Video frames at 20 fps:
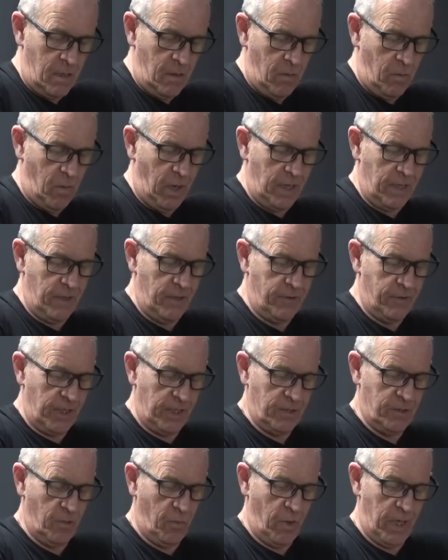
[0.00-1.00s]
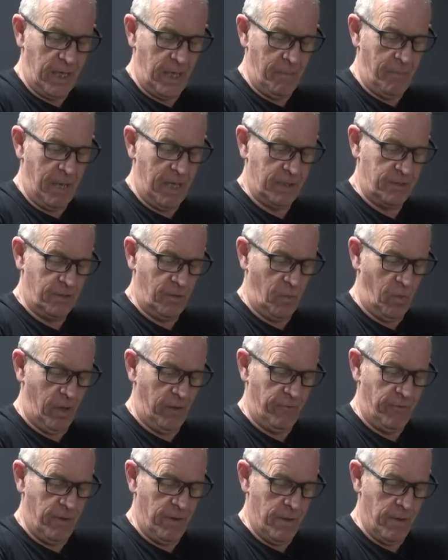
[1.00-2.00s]
one of the things that we get pestered
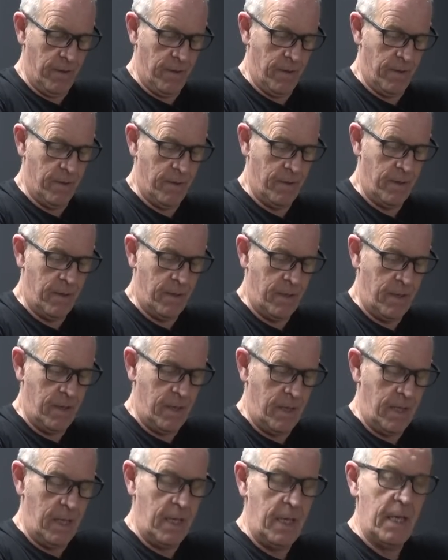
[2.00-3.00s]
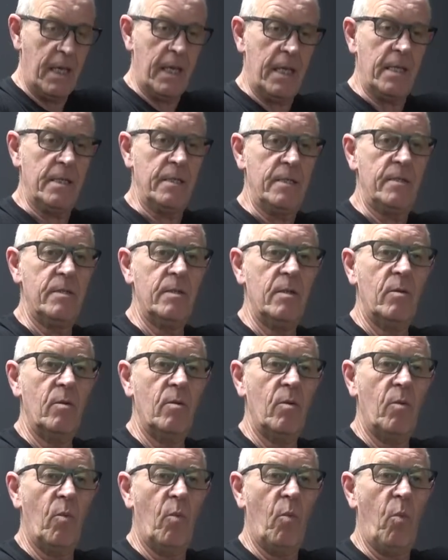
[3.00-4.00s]
with is
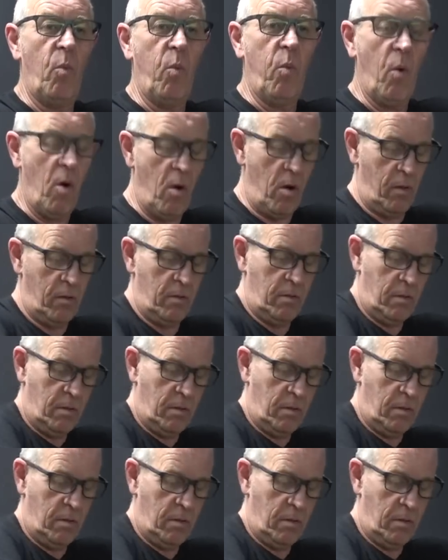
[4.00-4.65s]
what